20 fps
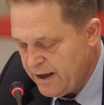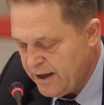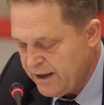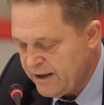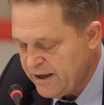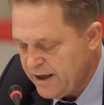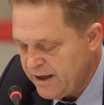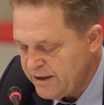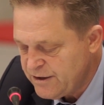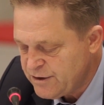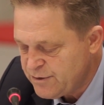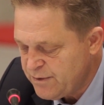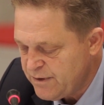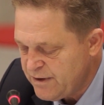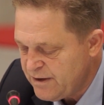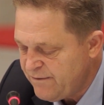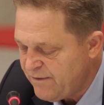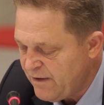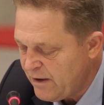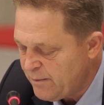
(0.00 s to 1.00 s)
Engage with
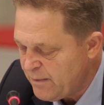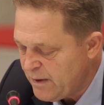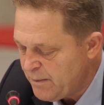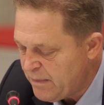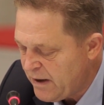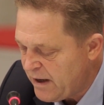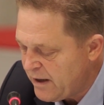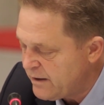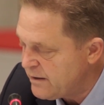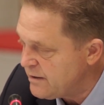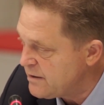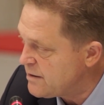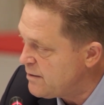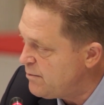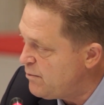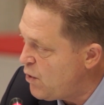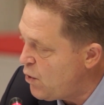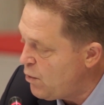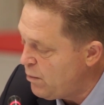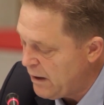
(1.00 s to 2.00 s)
the development partners
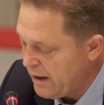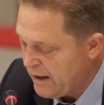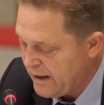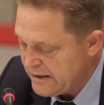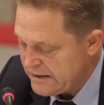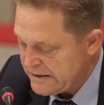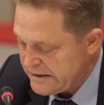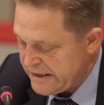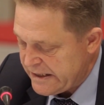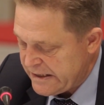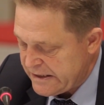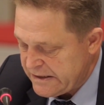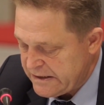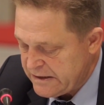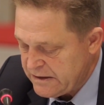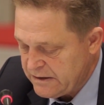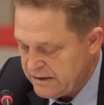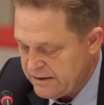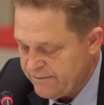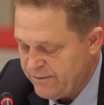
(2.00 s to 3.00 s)
and mobilize
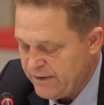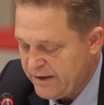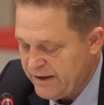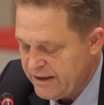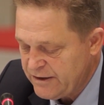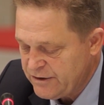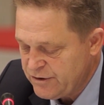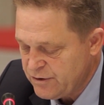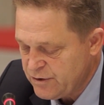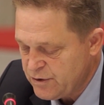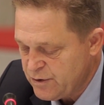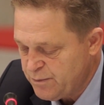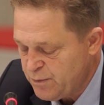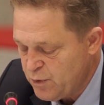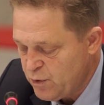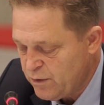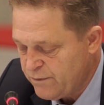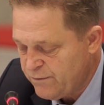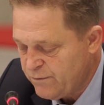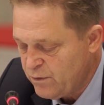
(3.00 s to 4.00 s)
technical and financial
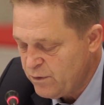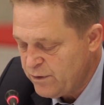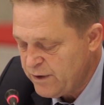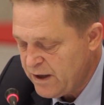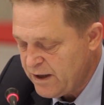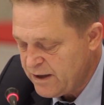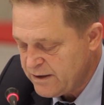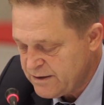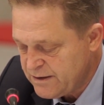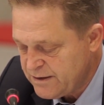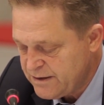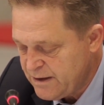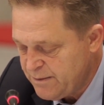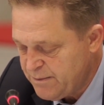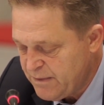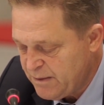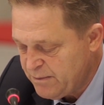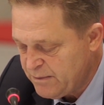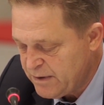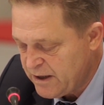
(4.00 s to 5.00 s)
support for the RCC
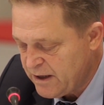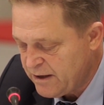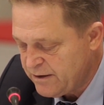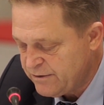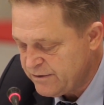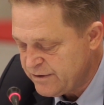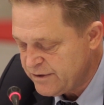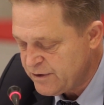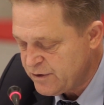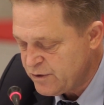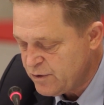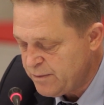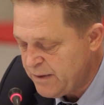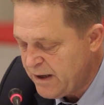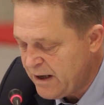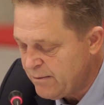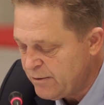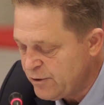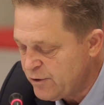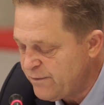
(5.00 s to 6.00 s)
member countries to
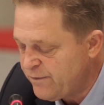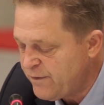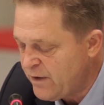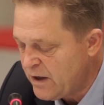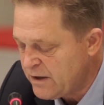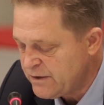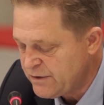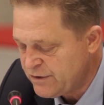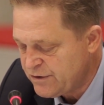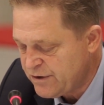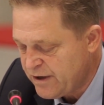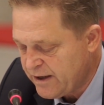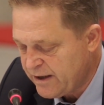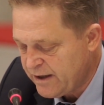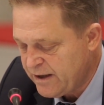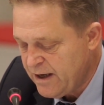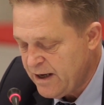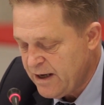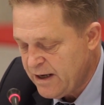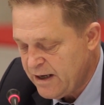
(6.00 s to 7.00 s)
be able to
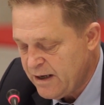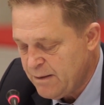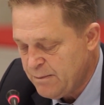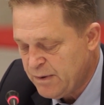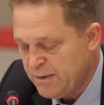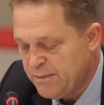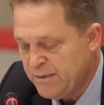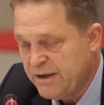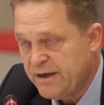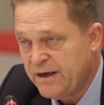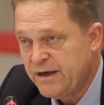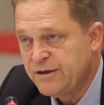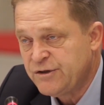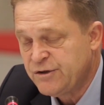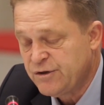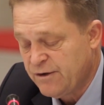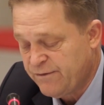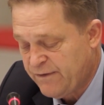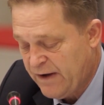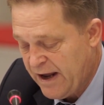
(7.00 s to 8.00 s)
fast-track
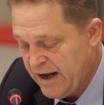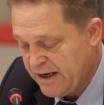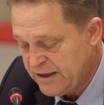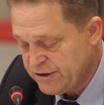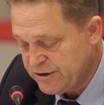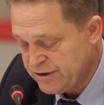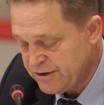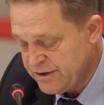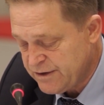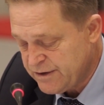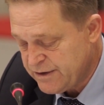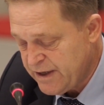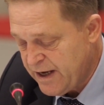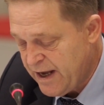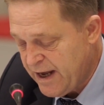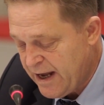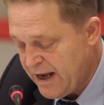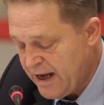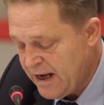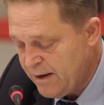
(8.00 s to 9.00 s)
implementation of actions
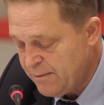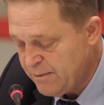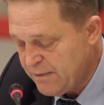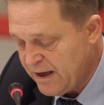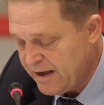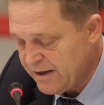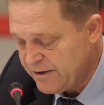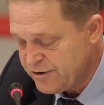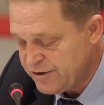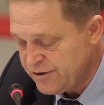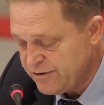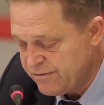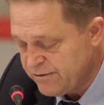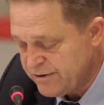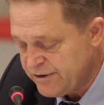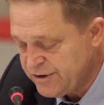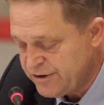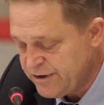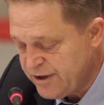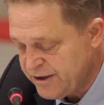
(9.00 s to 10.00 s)
aimed at
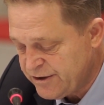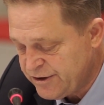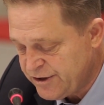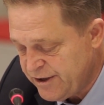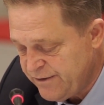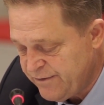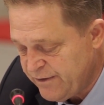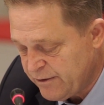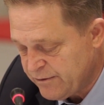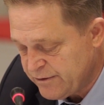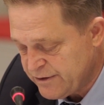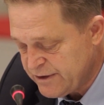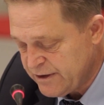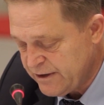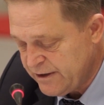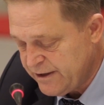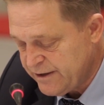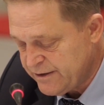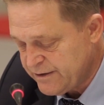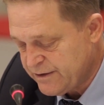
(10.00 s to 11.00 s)
achieving
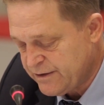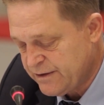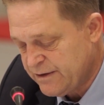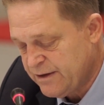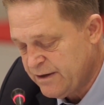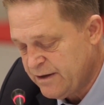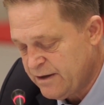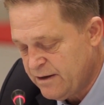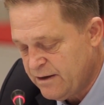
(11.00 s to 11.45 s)
resilience.